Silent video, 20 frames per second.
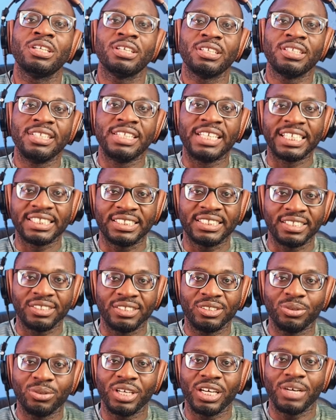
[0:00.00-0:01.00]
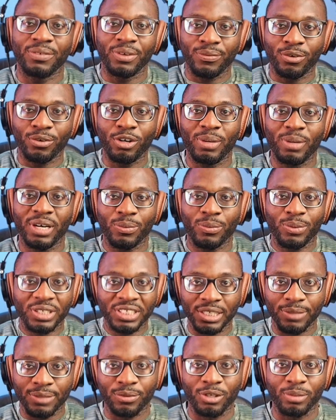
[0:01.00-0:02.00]
nested. So you have a fallback within
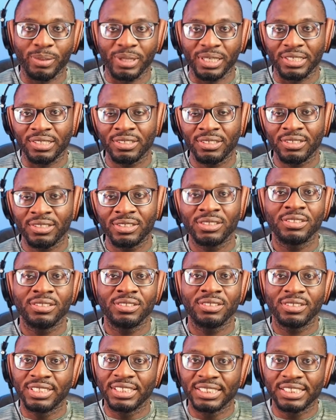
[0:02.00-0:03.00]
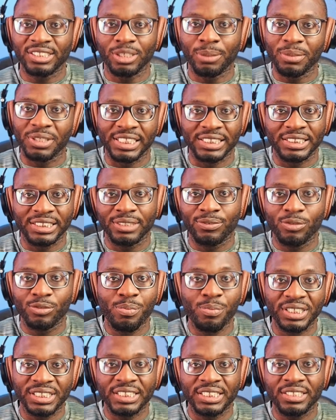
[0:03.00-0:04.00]
a fallback. This is something that's even
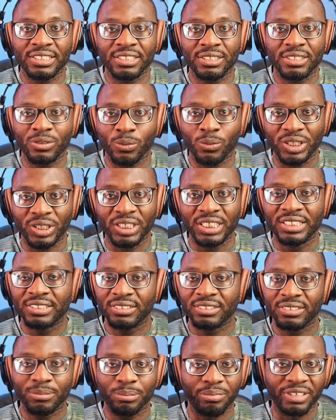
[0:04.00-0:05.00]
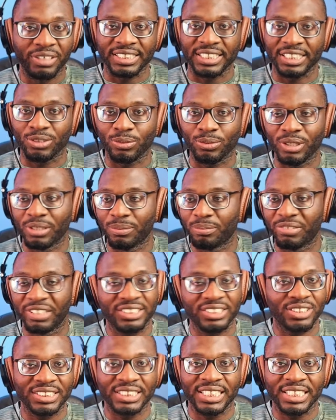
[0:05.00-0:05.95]
missing within Bricks as well. Bricks doesn't